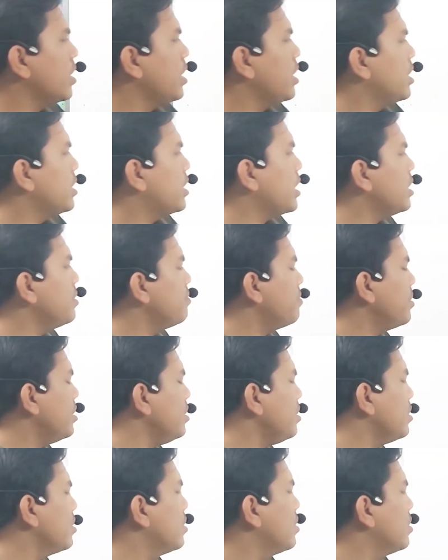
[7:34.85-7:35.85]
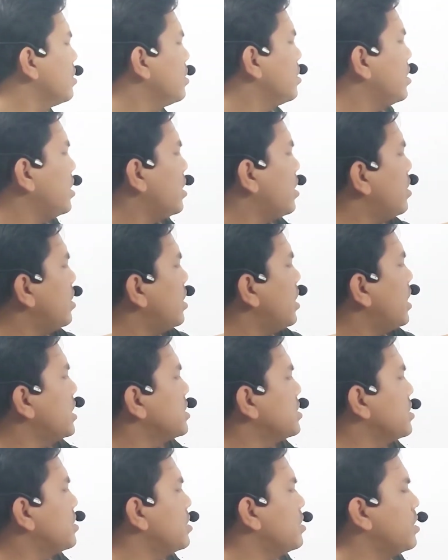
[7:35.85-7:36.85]
10P
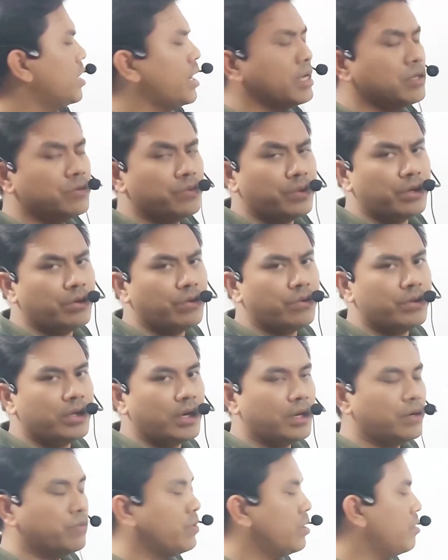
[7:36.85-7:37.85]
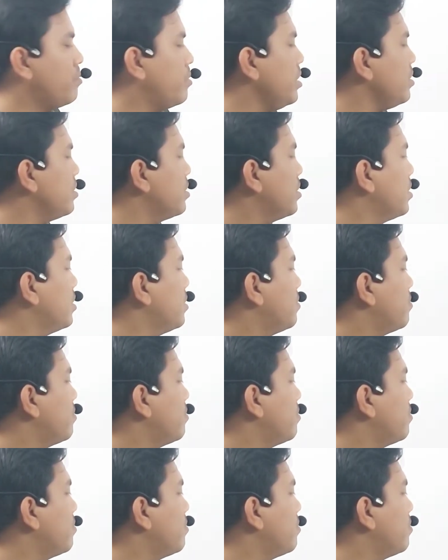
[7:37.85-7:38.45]
as we know that it will be